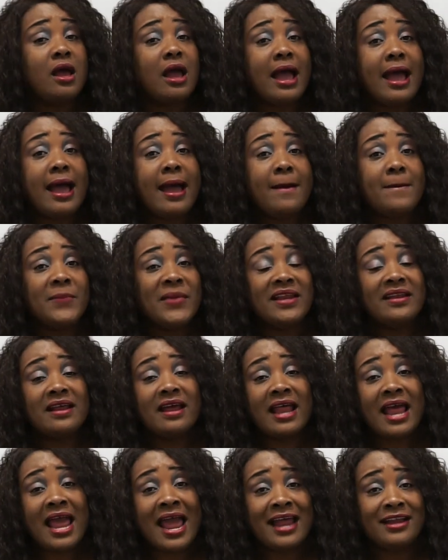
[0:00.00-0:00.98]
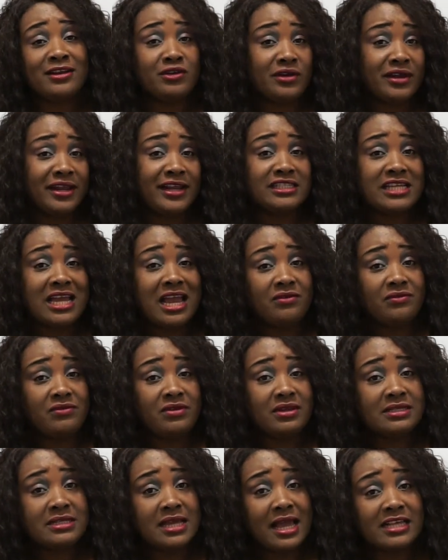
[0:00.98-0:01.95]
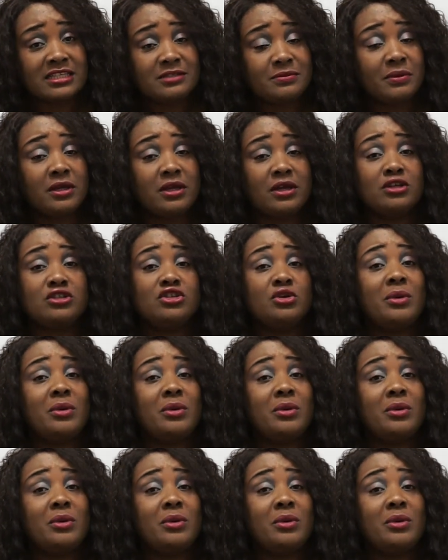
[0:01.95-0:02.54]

may not add your HIV test because